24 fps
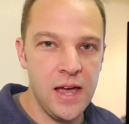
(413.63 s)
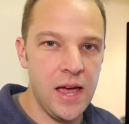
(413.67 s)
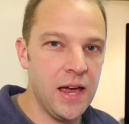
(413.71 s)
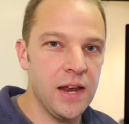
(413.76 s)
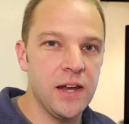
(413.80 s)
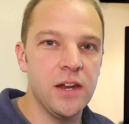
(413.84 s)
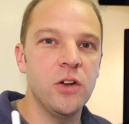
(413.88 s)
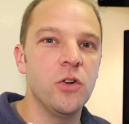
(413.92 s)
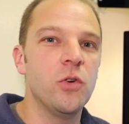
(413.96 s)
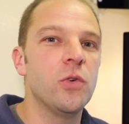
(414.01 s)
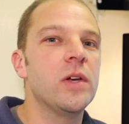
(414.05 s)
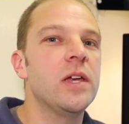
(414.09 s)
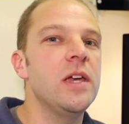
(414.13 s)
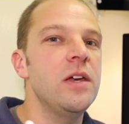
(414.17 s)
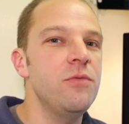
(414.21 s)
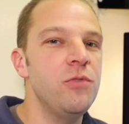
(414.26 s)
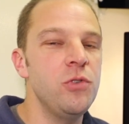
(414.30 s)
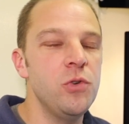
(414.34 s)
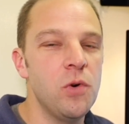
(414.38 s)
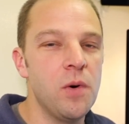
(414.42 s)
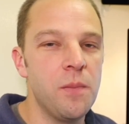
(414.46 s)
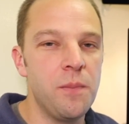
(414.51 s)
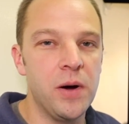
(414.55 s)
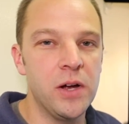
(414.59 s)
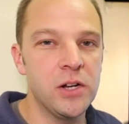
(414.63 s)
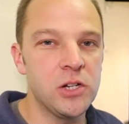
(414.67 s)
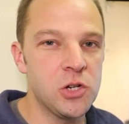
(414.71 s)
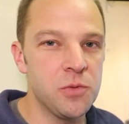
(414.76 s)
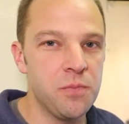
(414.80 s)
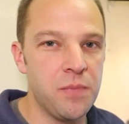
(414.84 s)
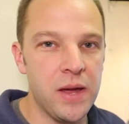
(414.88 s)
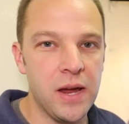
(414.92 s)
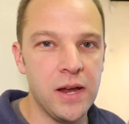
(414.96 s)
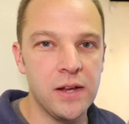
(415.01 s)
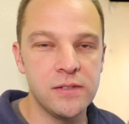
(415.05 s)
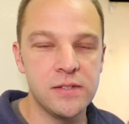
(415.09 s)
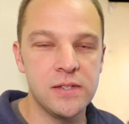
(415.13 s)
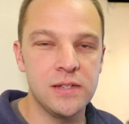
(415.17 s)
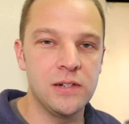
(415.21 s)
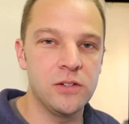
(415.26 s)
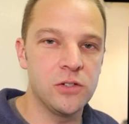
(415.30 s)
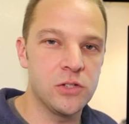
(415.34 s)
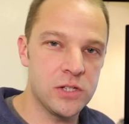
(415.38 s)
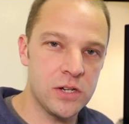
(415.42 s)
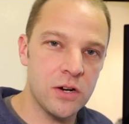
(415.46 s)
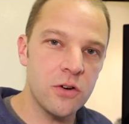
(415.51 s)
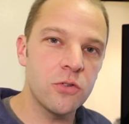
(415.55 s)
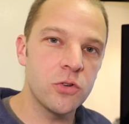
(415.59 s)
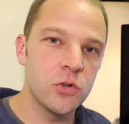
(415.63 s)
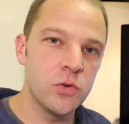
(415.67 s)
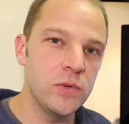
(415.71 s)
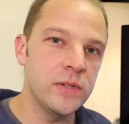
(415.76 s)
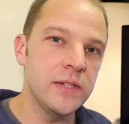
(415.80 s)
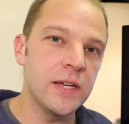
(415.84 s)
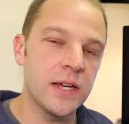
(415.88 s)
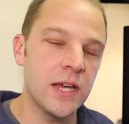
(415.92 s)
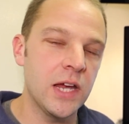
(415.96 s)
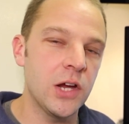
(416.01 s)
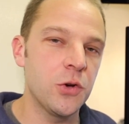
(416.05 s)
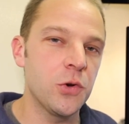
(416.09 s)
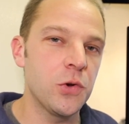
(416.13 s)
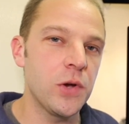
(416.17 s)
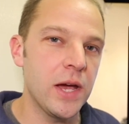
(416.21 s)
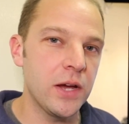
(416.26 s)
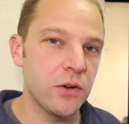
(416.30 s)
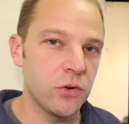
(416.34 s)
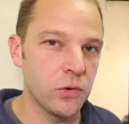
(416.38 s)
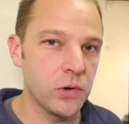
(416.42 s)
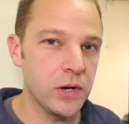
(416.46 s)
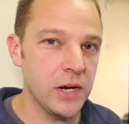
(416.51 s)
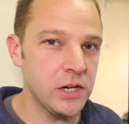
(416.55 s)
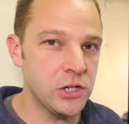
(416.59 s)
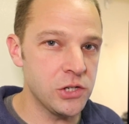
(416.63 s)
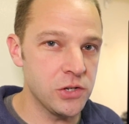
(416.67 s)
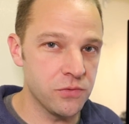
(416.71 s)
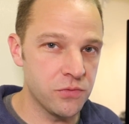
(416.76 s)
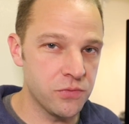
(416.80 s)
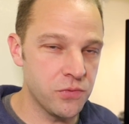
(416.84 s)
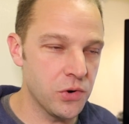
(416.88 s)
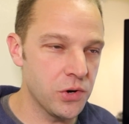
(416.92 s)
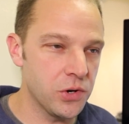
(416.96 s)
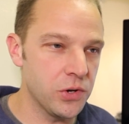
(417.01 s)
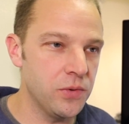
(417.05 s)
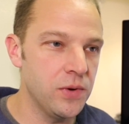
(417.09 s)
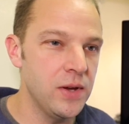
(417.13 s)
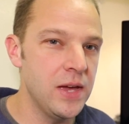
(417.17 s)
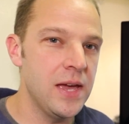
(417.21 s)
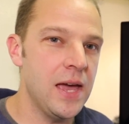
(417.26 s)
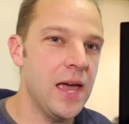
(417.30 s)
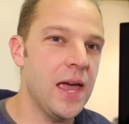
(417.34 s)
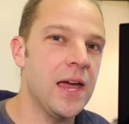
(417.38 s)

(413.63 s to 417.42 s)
And it'll give you a bunch of bands and it'll start doing that carrier aggregation for you.